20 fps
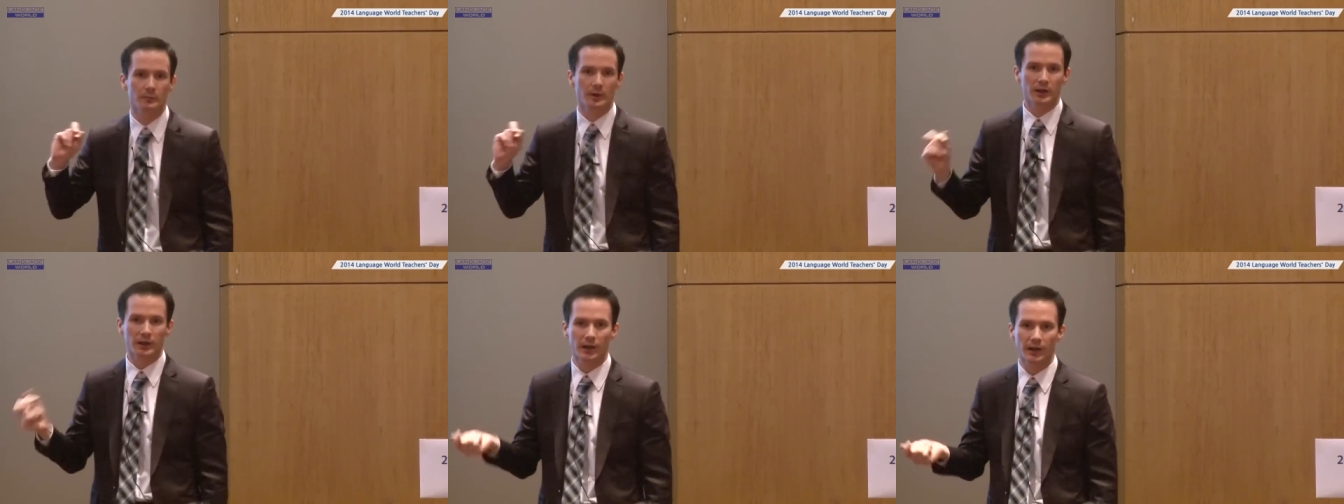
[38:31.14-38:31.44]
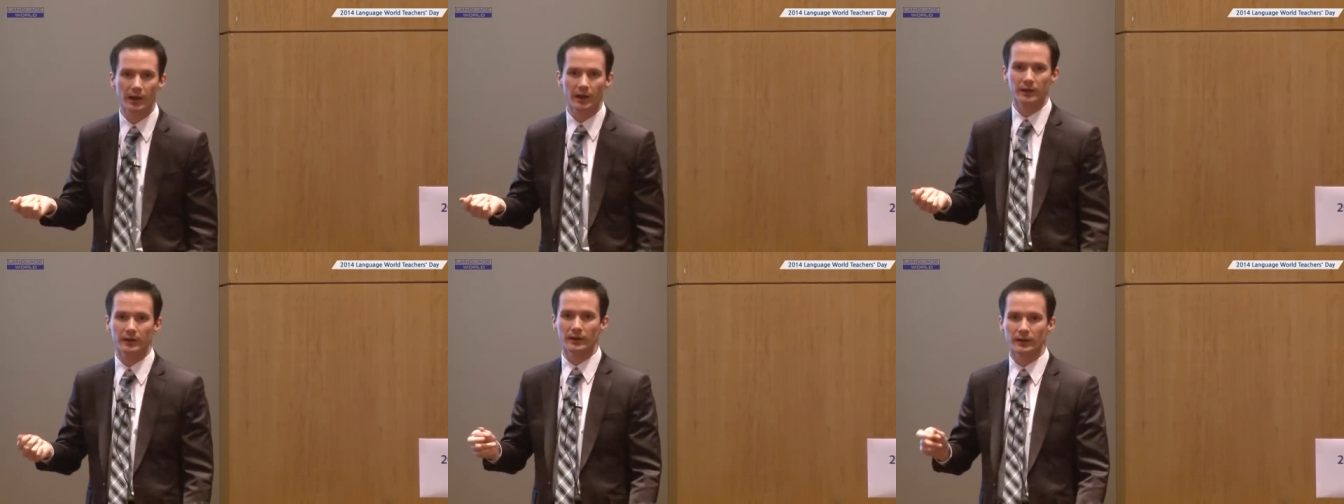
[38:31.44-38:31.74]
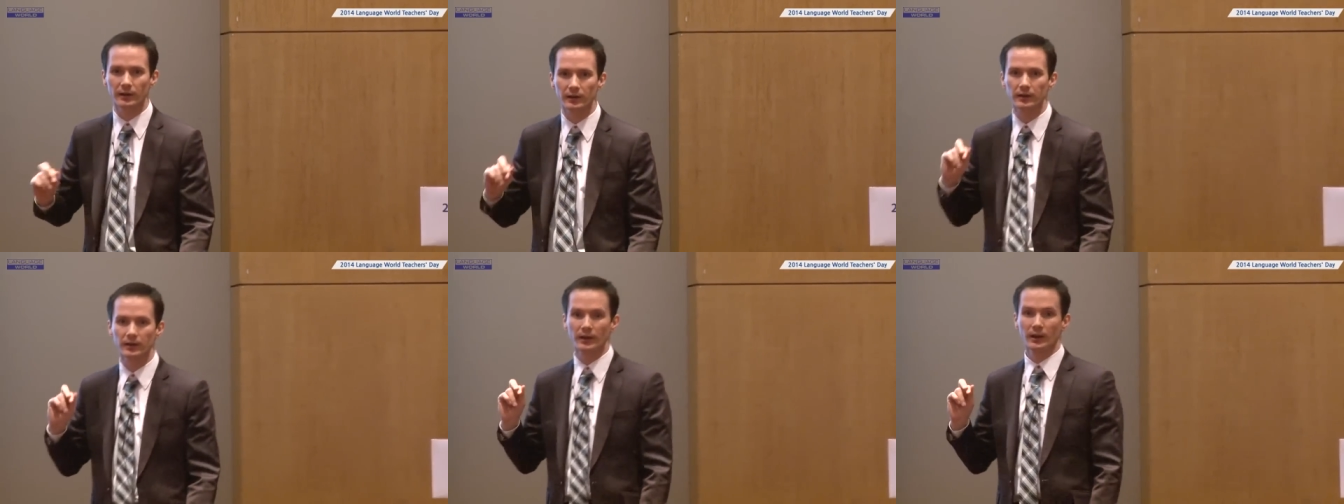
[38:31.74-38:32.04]

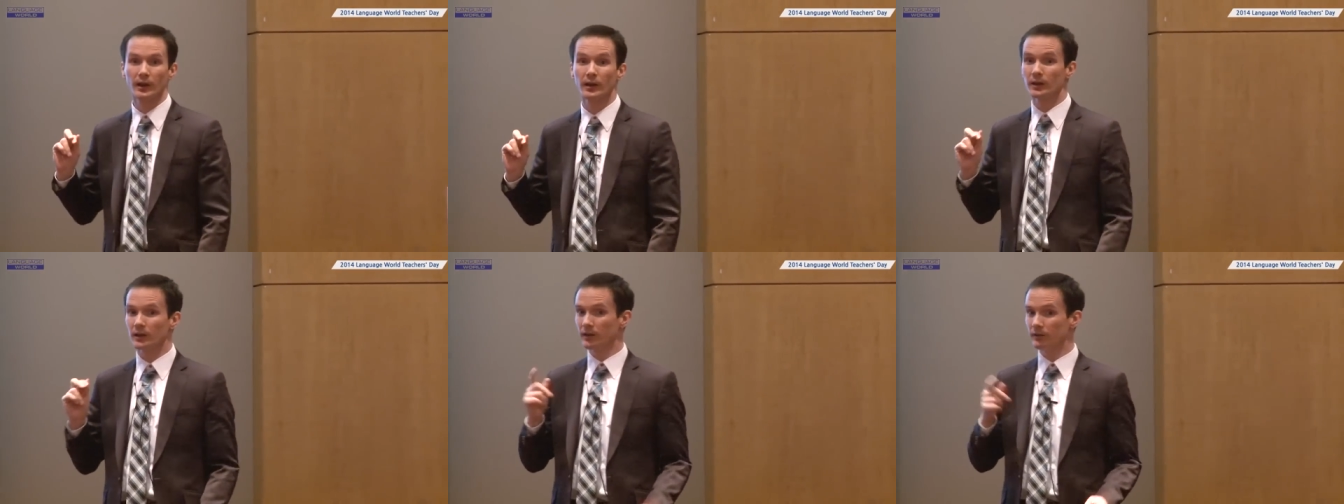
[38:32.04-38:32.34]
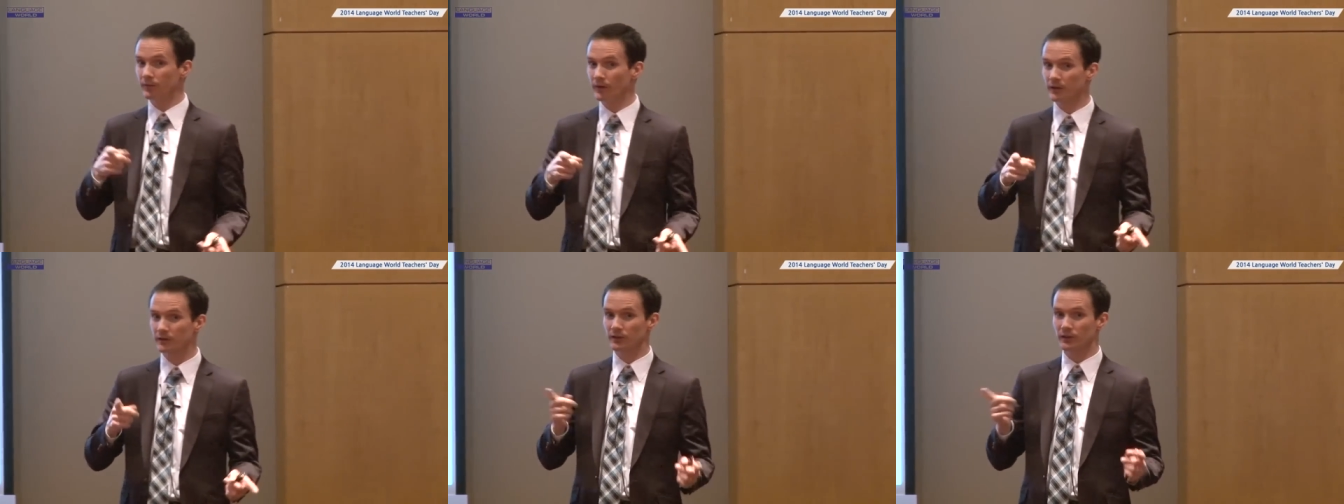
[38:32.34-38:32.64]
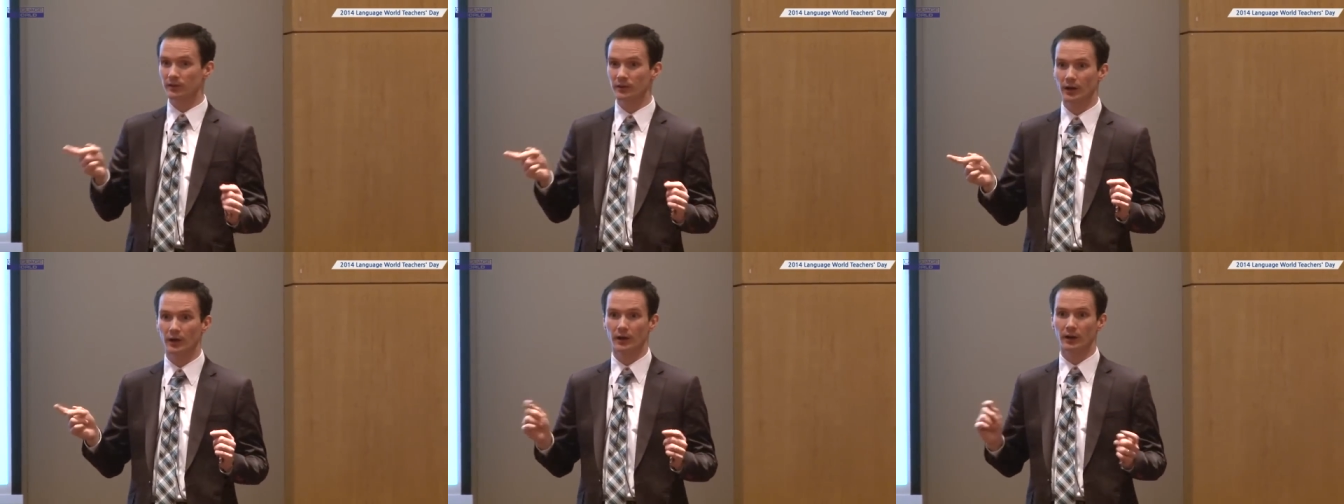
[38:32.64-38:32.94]
mechanic. He
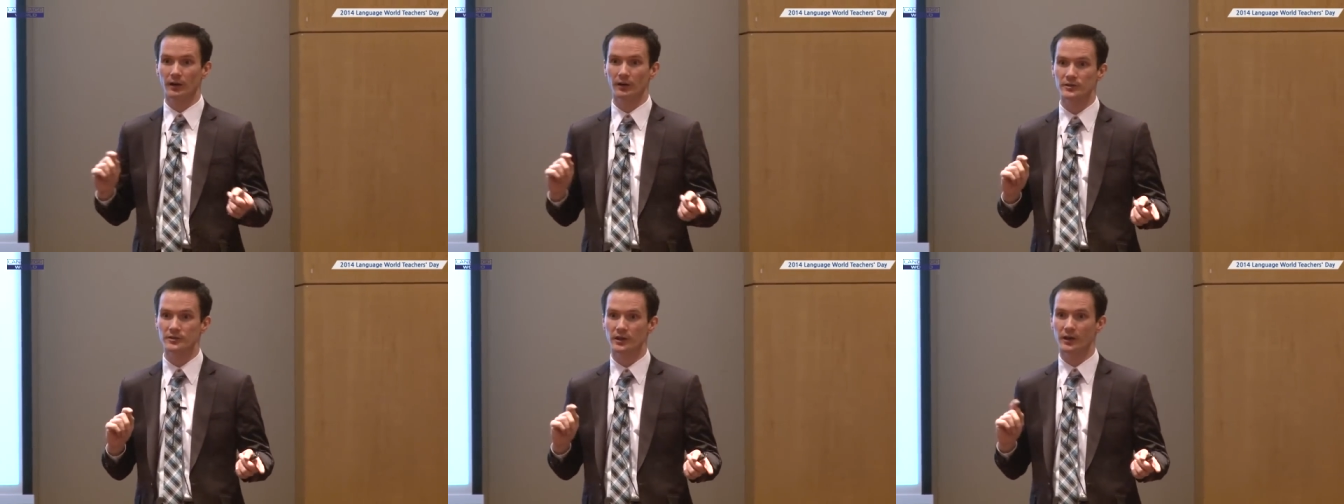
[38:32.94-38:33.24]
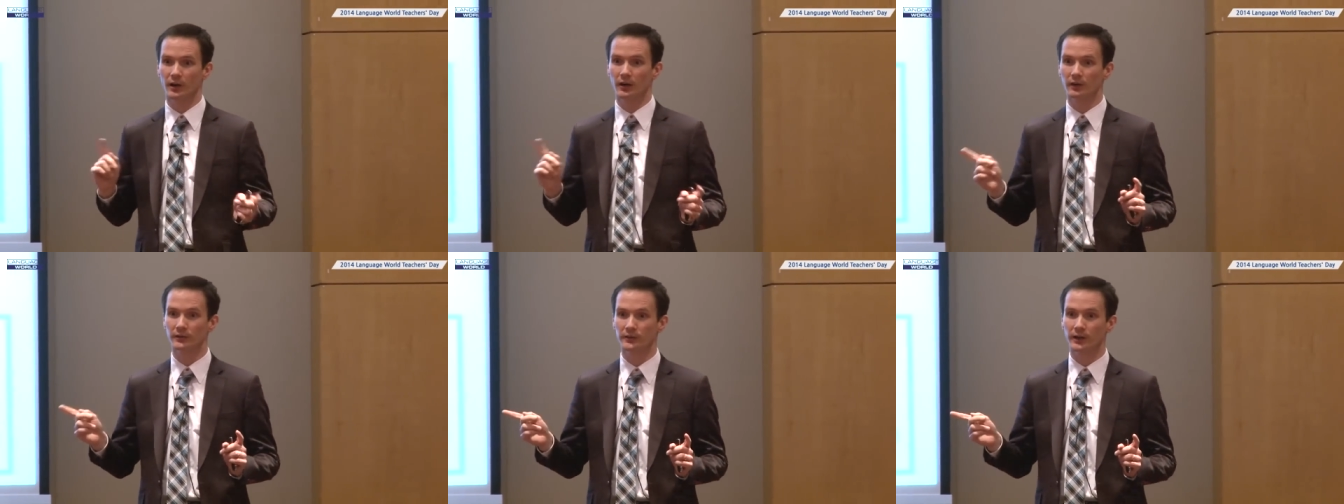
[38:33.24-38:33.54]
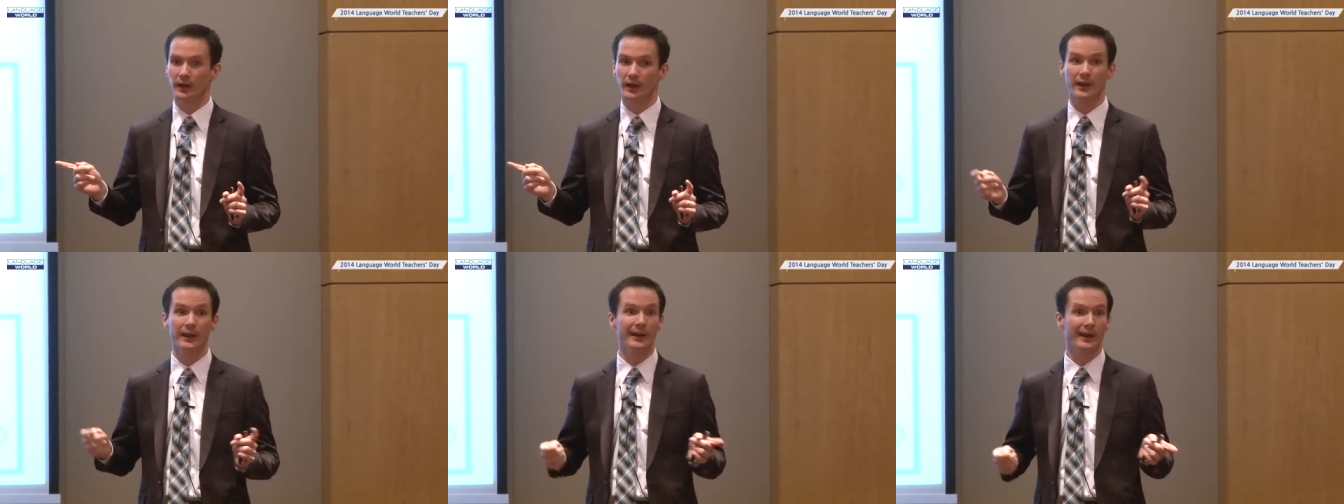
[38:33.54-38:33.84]
fixes cars all
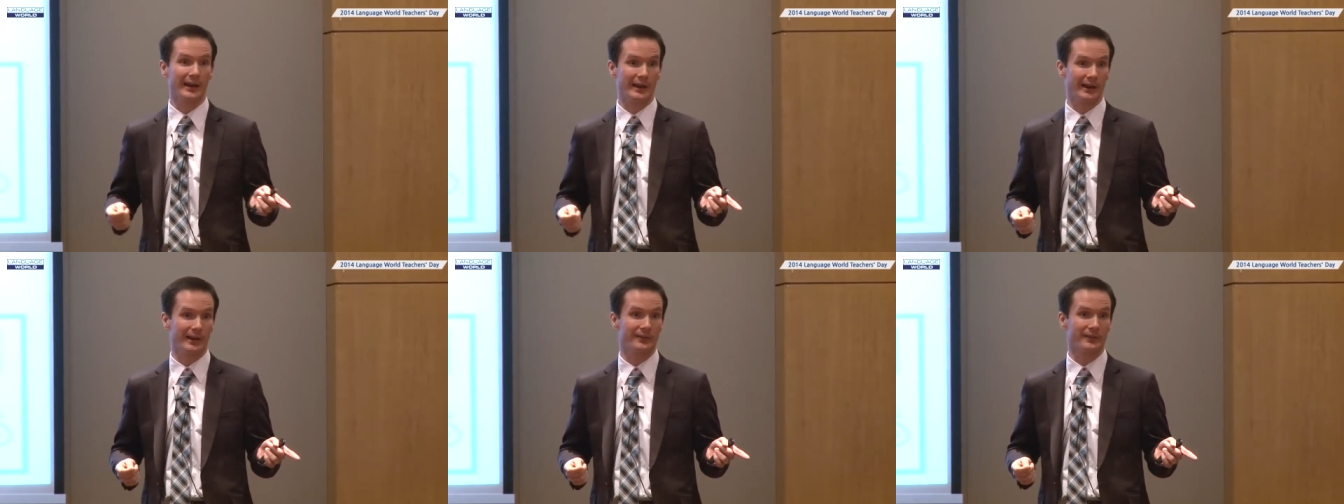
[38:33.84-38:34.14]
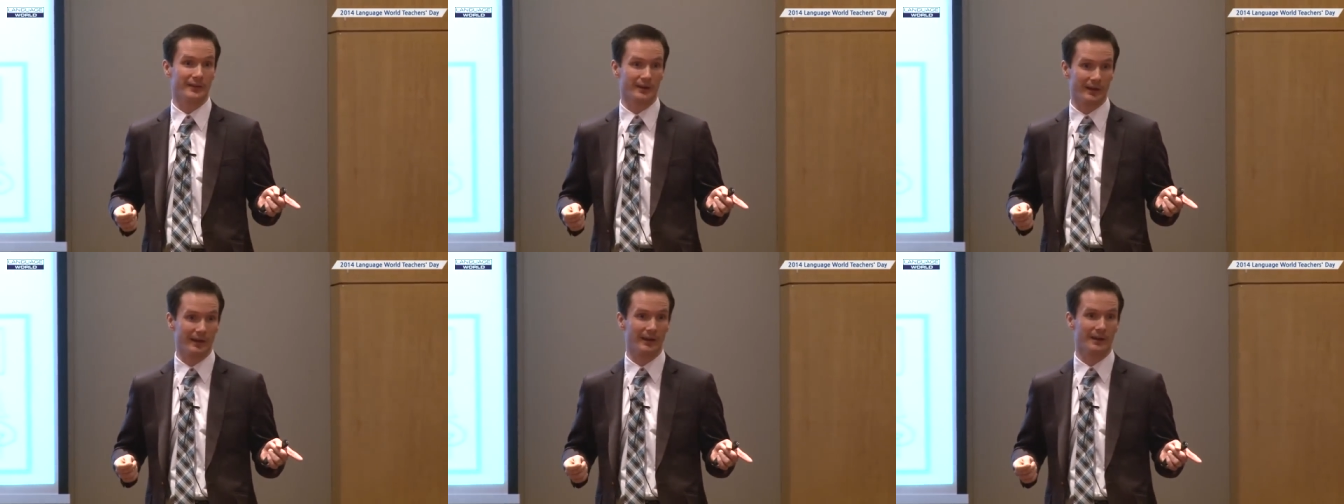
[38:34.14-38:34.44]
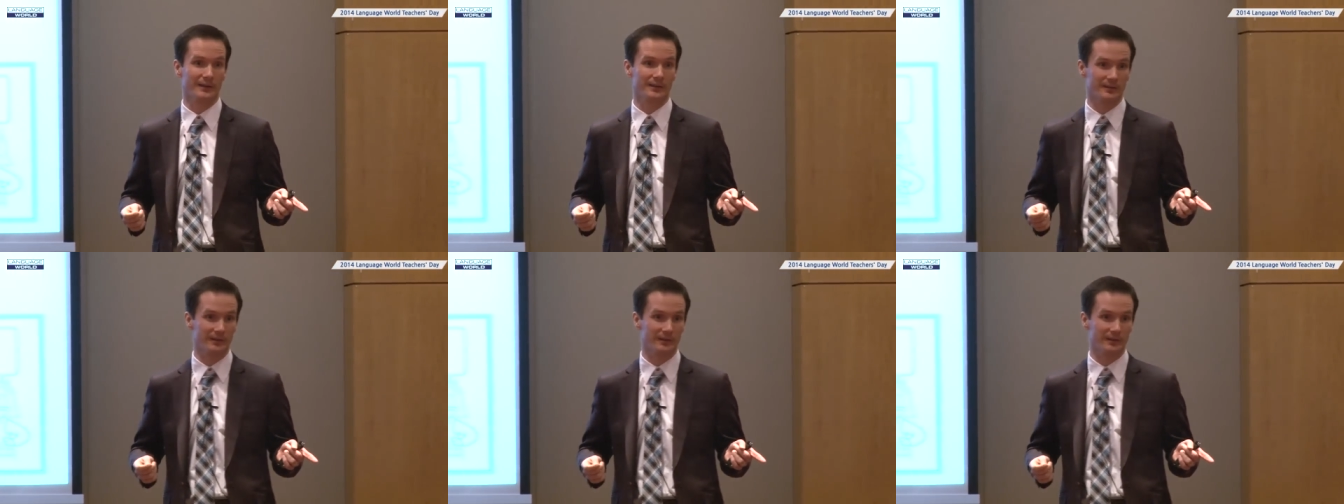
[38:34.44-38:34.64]
day at the gas